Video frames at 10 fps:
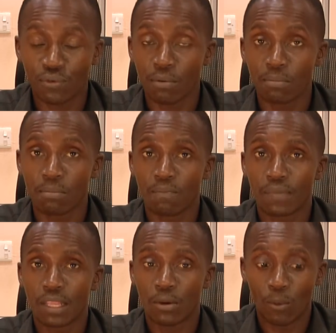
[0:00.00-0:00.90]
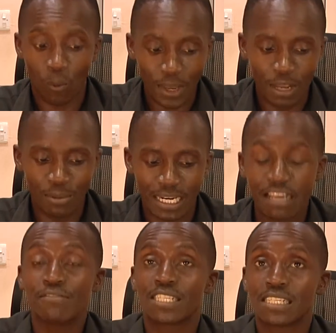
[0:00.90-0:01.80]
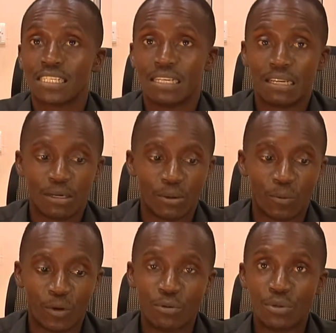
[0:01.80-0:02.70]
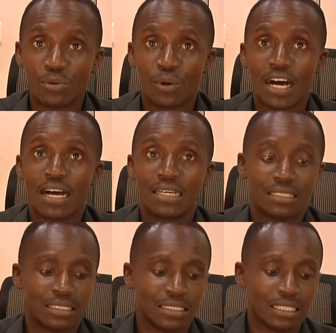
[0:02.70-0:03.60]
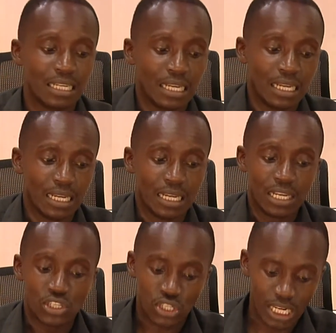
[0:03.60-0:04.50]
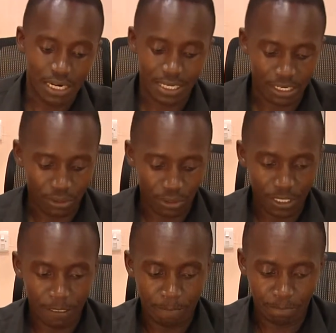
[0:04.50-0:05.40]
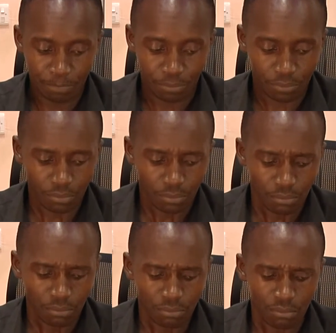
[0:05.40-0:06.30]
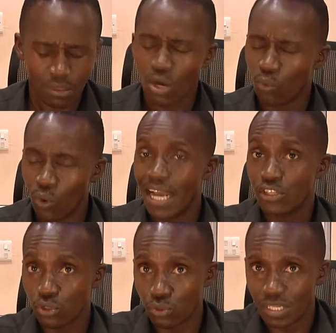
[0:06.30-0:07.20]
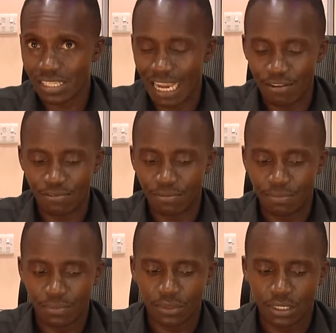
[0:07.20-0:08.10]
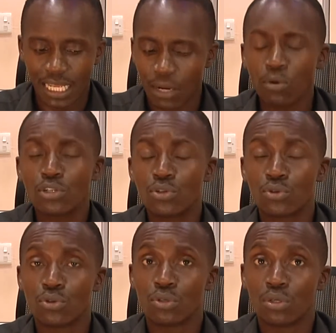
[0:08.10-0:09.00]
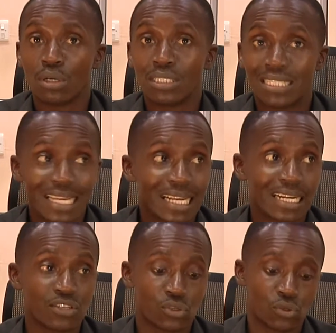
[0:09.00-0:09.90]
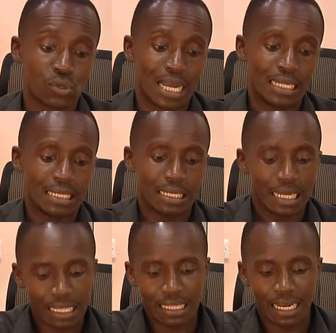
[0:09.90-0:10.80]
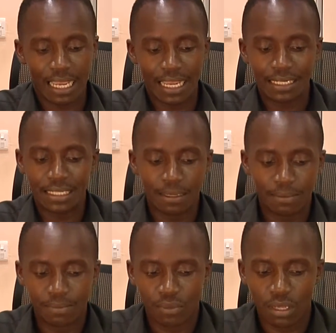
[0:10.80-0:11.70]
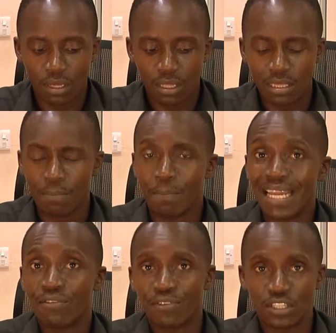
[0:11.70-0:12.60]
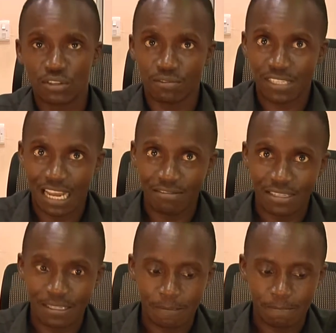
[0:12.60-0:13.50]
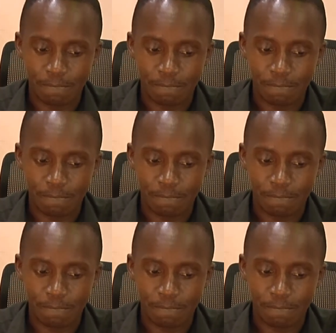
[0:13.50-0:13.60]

from where we left when we were sharing on why should we serve. And I want to take us to another area, the benefit of service.